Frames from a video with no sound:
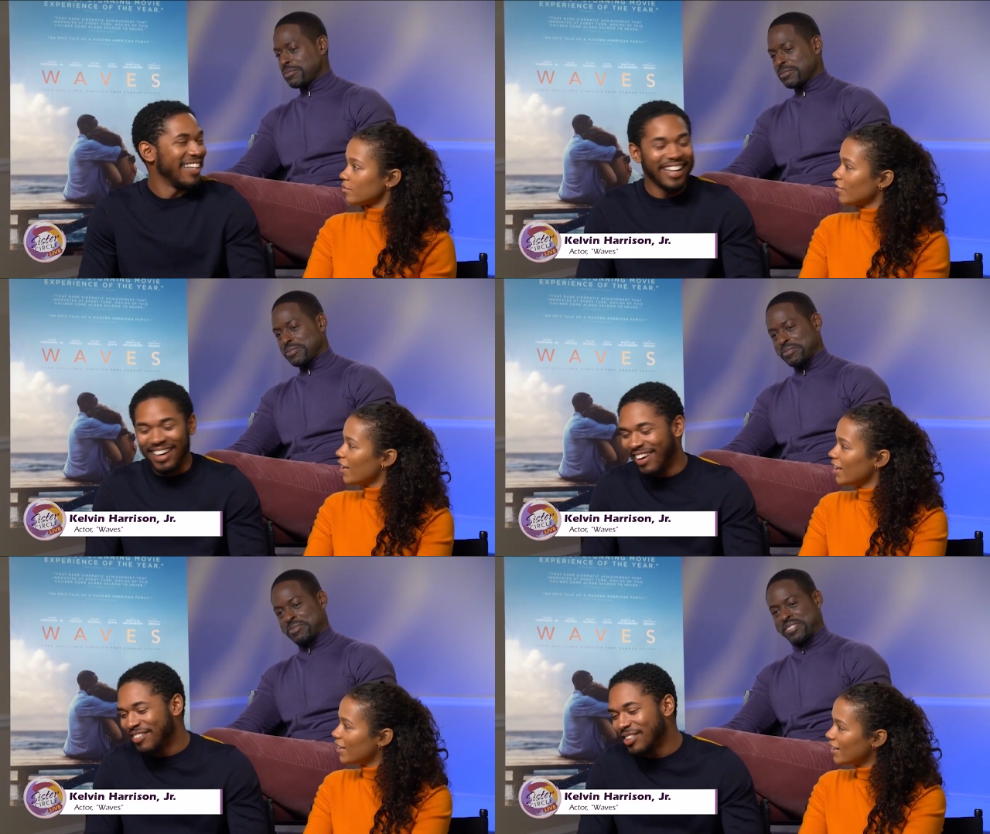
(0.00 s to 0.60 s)

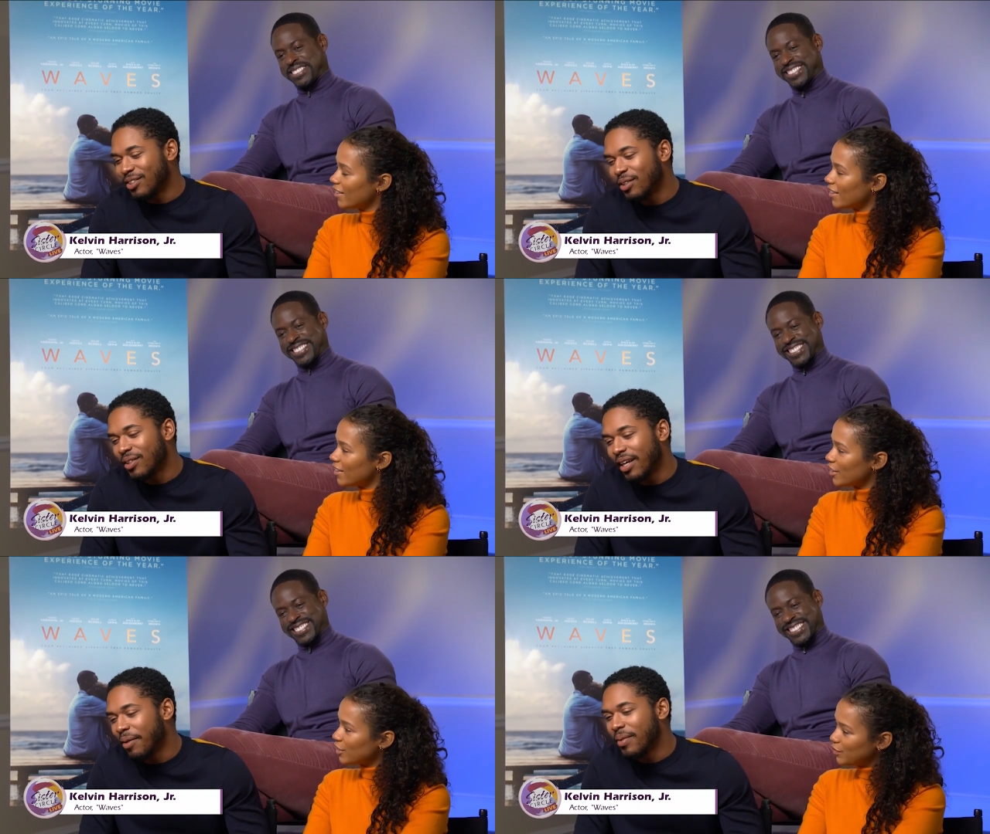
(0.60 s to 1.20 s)
Speaker 1: yeah,
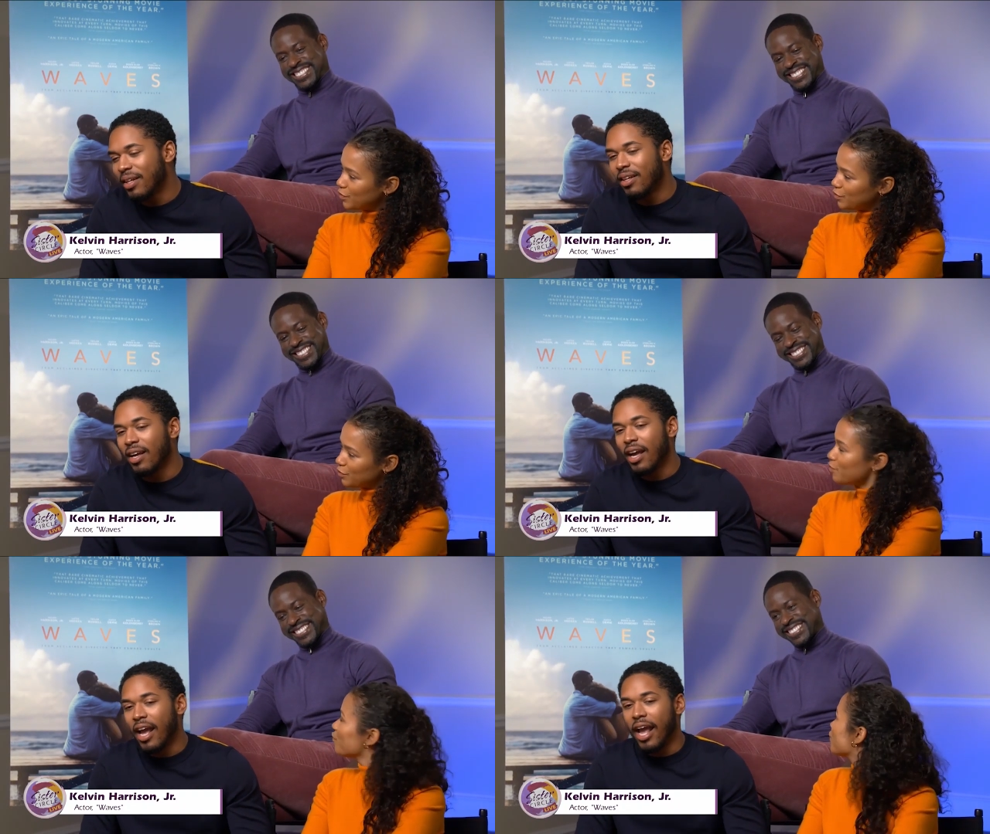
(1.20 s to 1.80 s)
absolutely. I
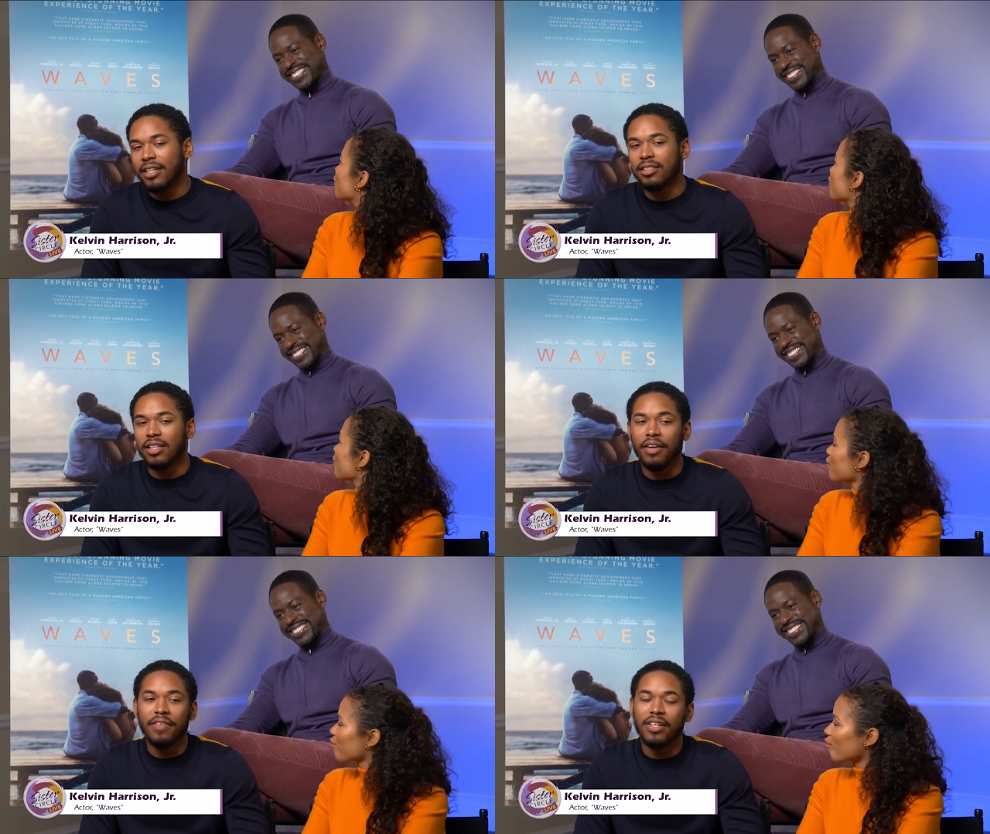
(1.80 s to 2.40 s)
mean, it's
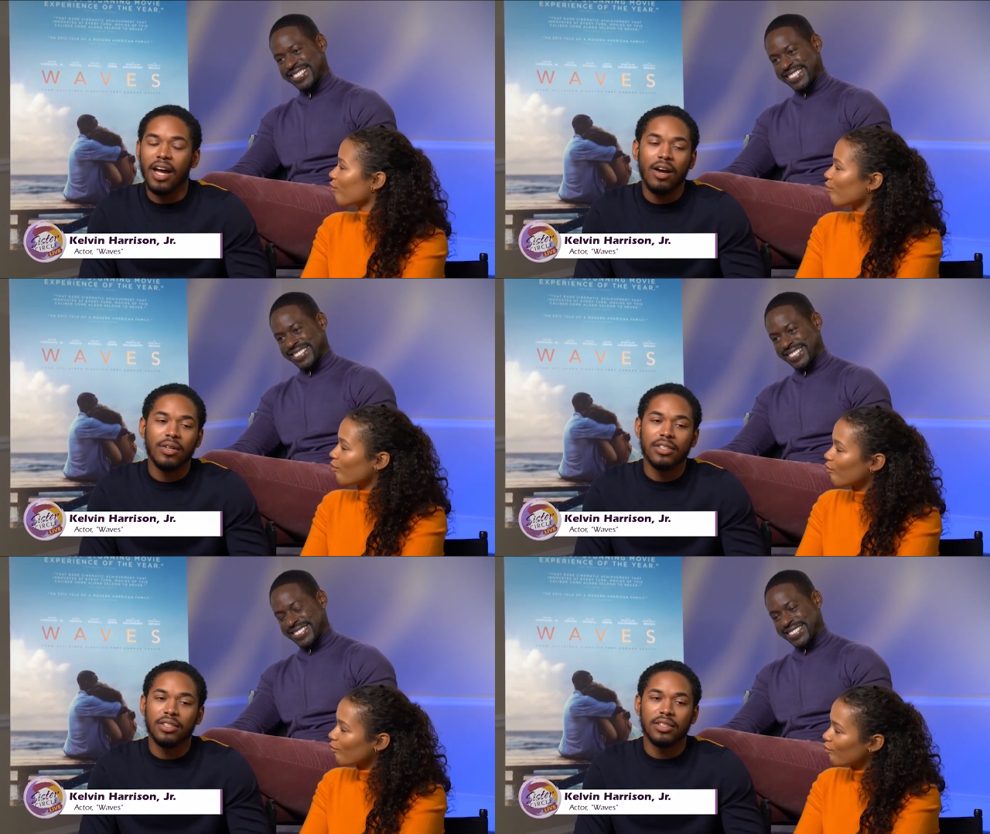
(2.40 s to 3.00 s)
even now
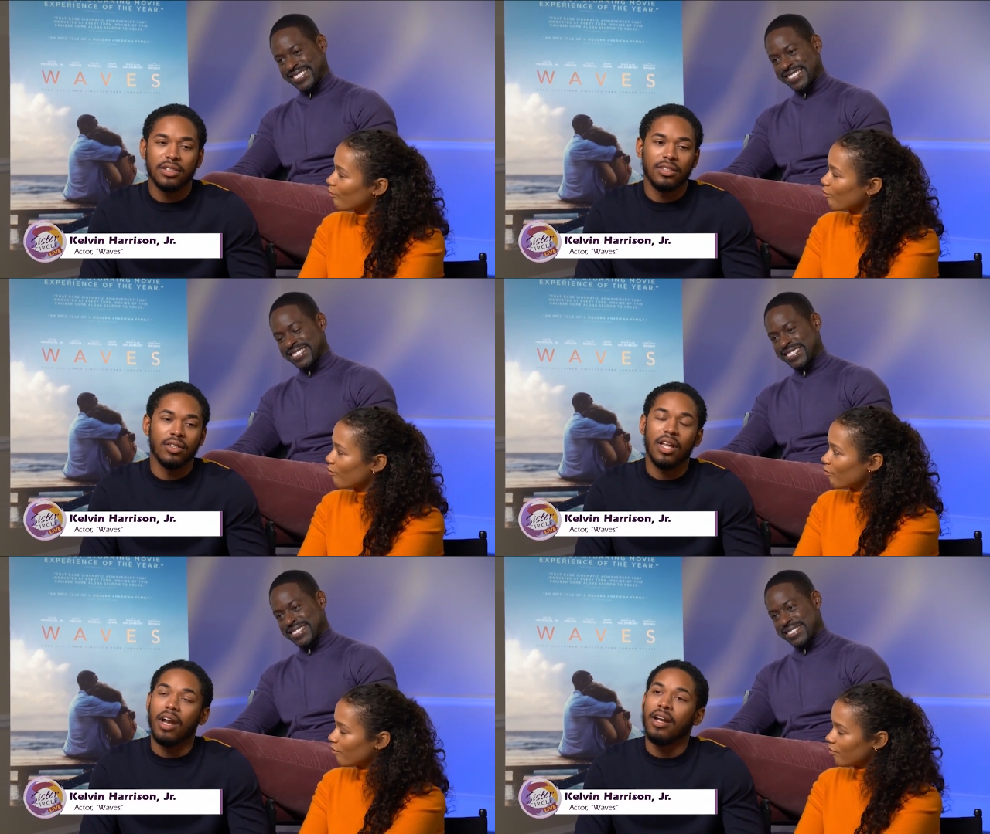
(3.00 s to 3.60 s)
it's just still a
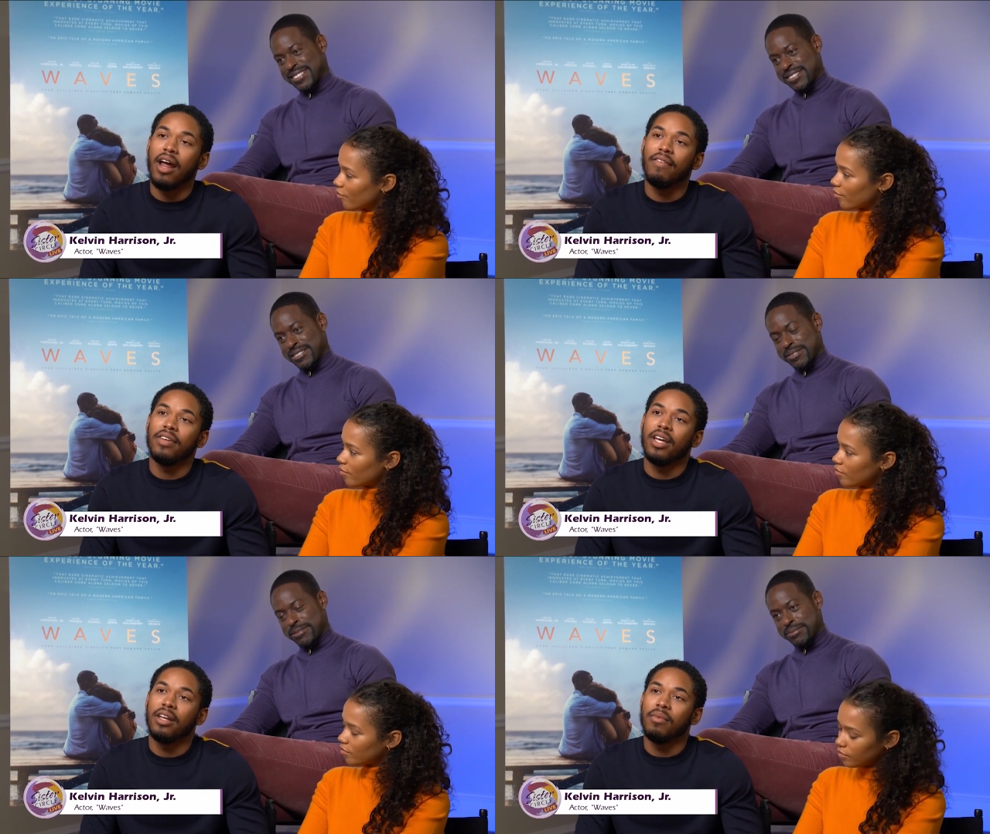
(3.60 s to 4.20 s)
lot of
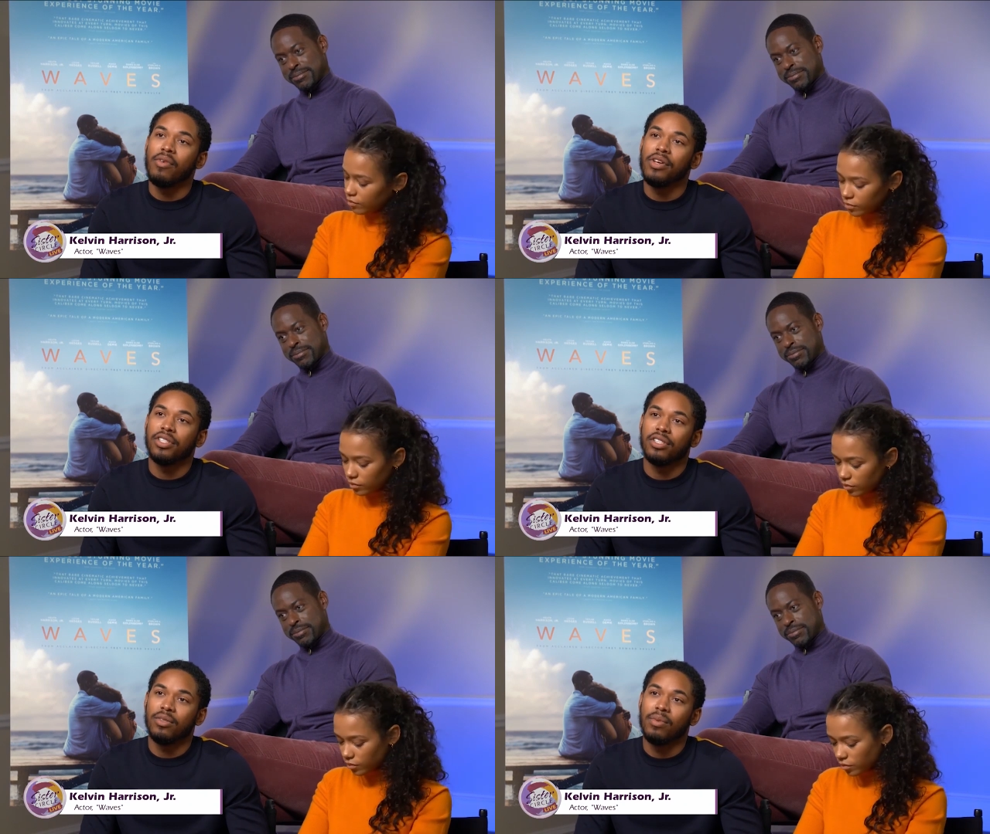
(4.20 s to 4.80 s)
navigating my
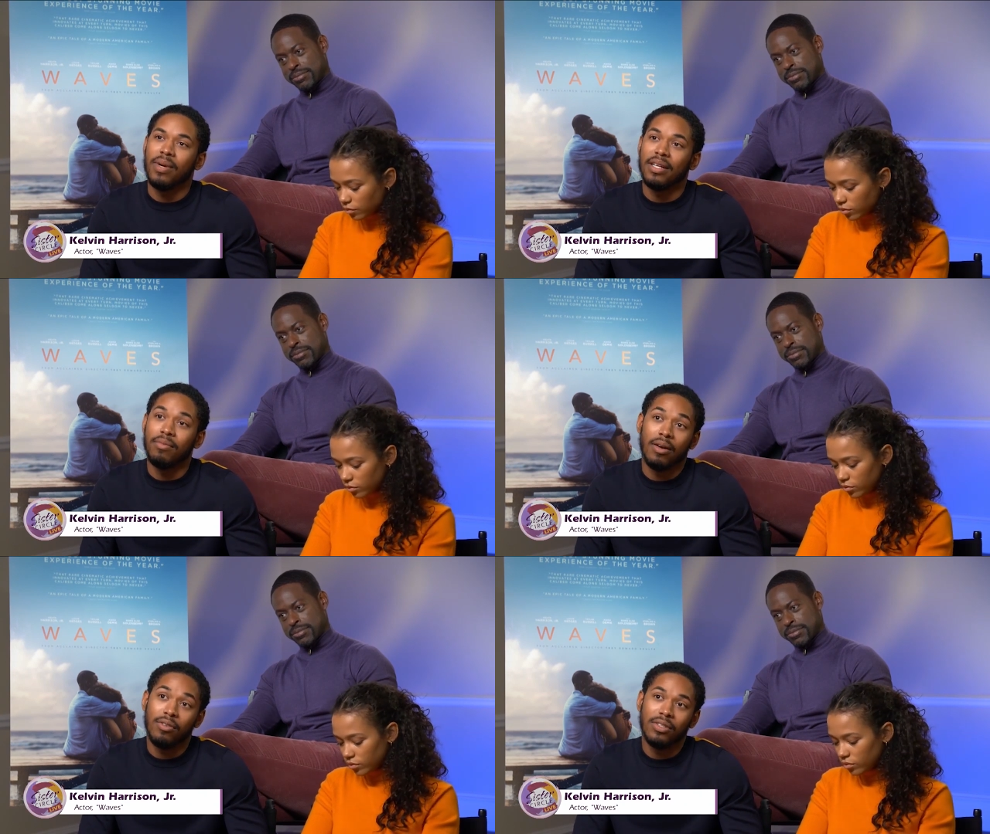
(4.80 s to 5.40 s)
relationship with my,
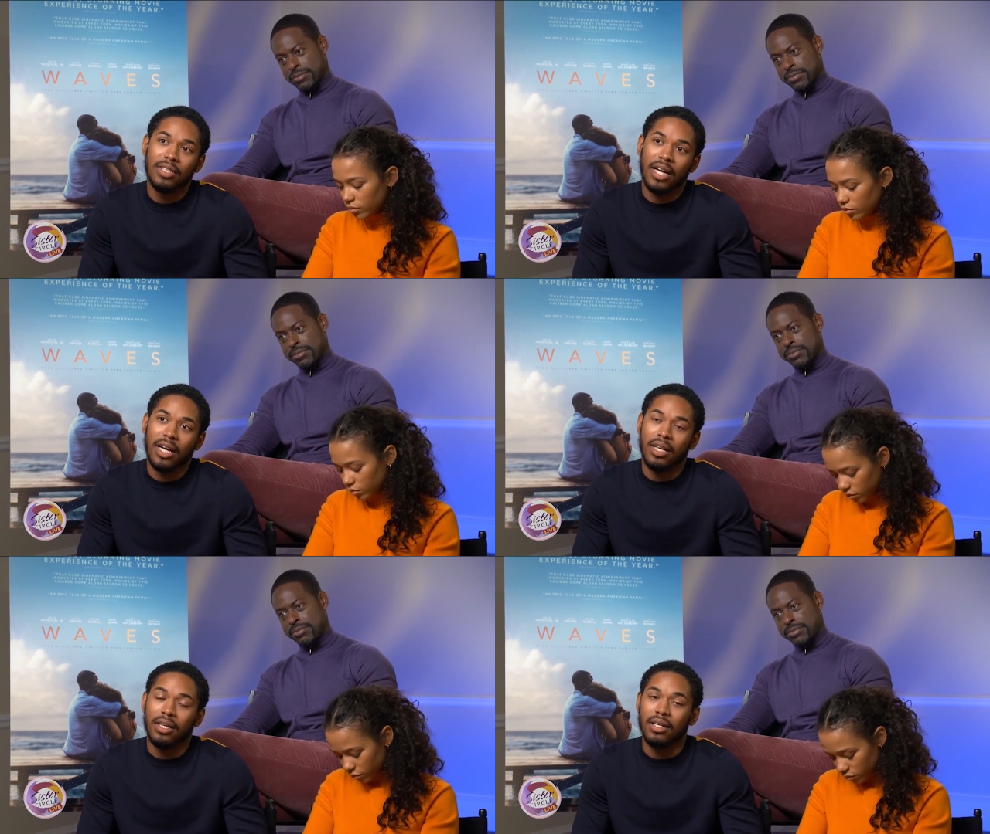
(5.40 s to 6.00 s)
my real
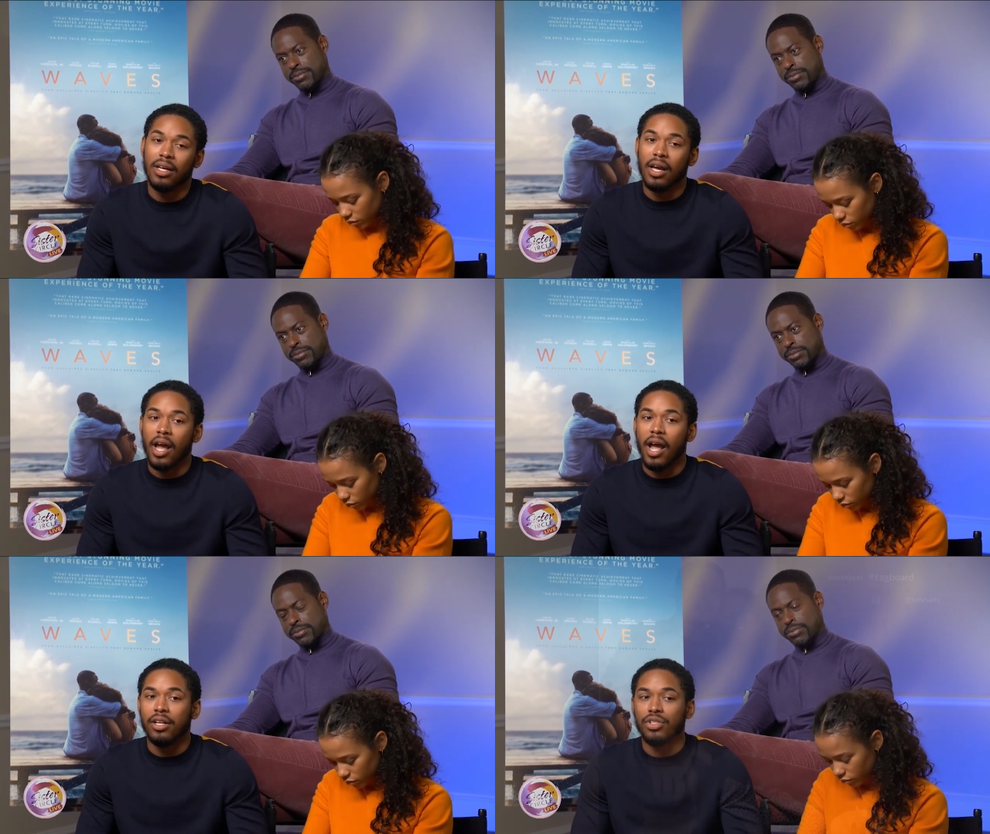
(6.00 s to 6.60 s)
dad and
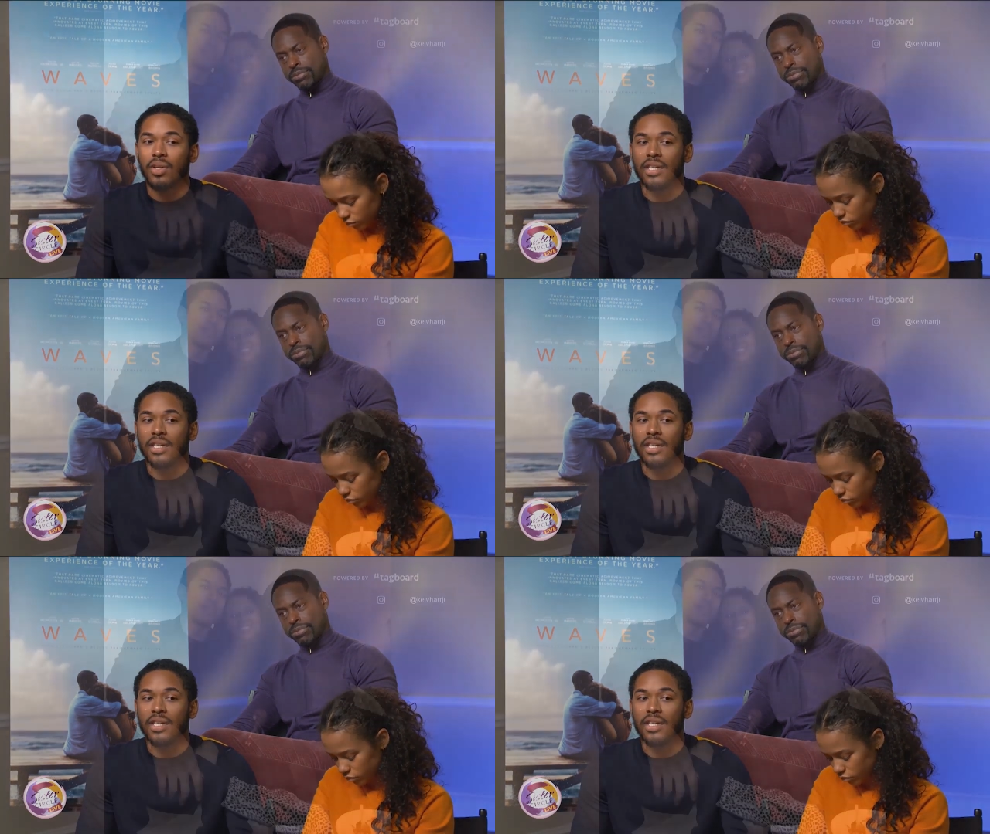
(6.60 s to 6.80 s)
mm-hmm. and